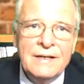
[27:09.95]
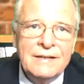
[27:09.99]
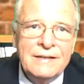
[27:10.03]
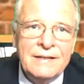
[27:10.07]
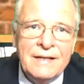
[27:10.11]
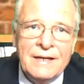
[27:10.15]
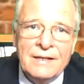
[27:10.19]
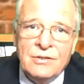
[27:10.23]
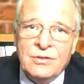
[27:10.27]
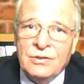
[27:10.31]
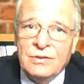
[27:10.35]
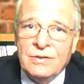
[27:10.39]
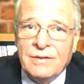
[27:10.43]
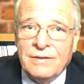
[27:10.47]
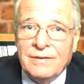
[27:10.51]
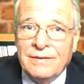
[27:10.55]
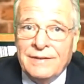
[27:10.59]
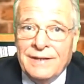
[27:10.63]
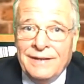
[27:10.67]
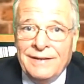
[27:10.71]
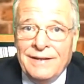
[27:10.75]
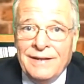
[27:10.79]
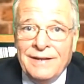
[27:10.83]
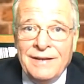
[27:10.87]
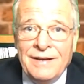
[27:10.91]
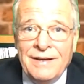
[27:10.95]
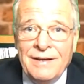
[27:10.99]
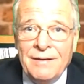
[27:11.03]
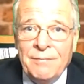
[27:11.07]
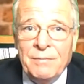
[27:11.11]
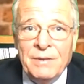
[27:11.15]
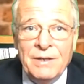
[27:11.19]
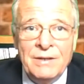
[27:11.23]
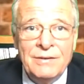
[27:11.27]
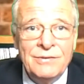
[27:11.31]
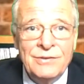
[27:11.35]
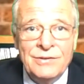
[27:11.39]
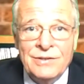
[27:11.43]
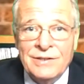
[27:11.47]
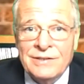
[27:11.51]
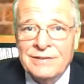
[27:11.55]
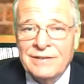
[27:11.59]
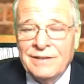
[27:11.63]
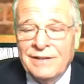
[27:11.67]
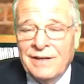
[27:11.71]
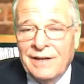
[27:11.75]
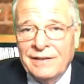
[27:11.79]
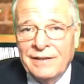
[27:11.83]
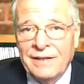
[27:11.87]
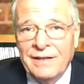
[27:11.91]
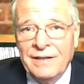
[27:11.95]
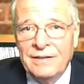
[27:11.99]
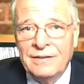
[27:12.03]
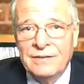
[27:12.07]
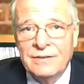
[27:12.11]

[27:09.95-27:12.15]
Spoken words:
They didn't hit me, just lucky.